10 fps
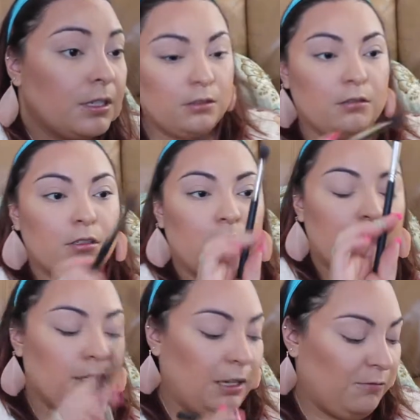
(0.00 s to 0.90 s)
This is
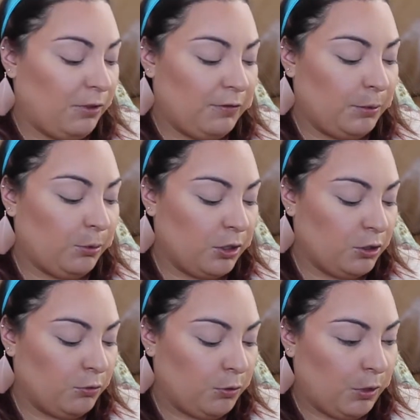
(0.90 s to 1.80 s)
the same fluffy
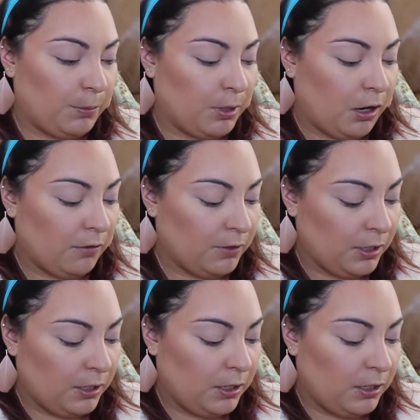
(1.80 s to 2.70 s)
brush. You want to wipe it off.
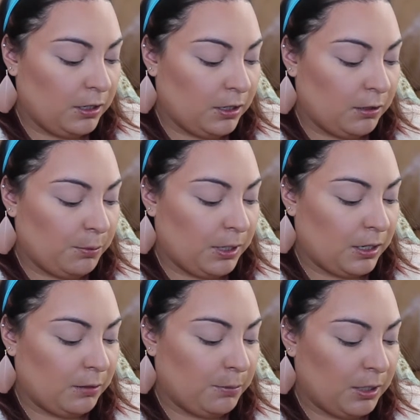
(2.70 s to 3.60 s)
I'm going to
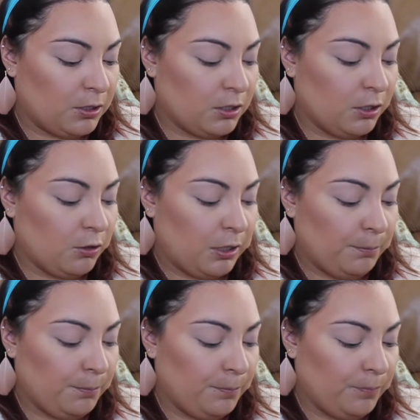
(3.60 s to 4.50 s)
pick up Beaches and
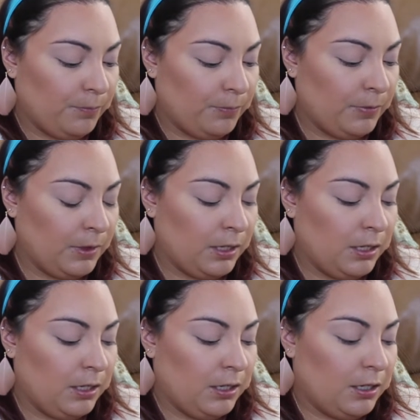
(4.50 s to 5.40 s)
Cream.
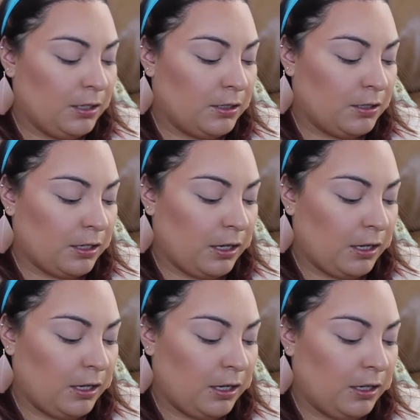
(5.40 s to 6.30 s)
It's
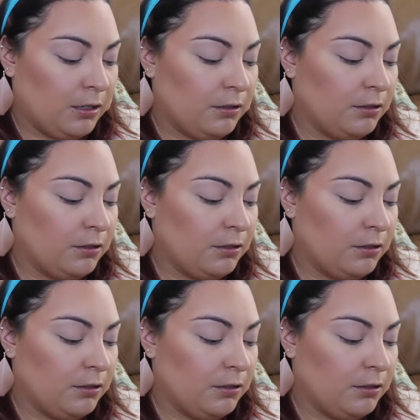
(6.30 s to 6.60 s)
a